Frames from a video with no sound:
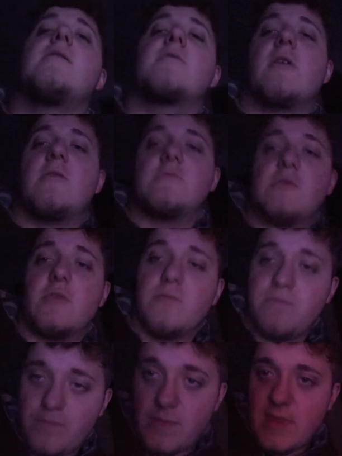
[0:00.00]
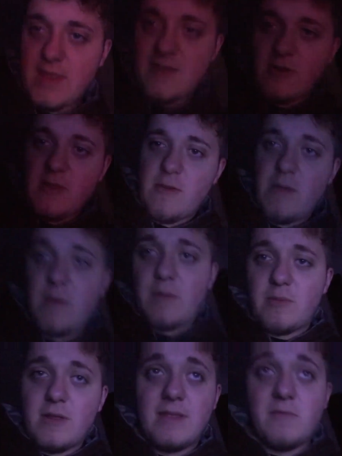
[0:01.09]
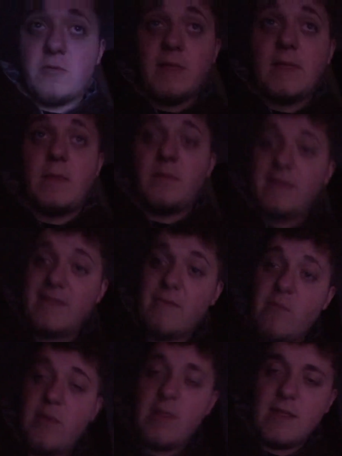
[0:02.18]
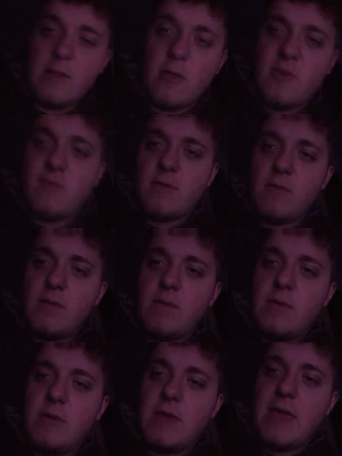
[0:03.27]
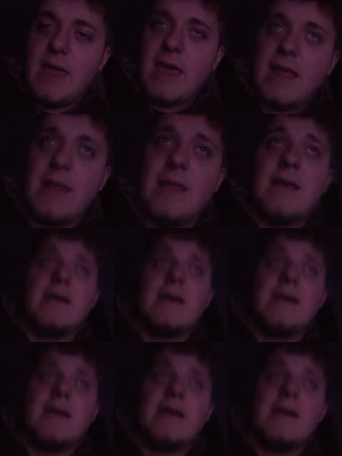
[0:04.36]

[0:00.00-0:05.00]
Crown Jewel, Saudi Arabia Prince William to pay seven billion dollars for WWE and.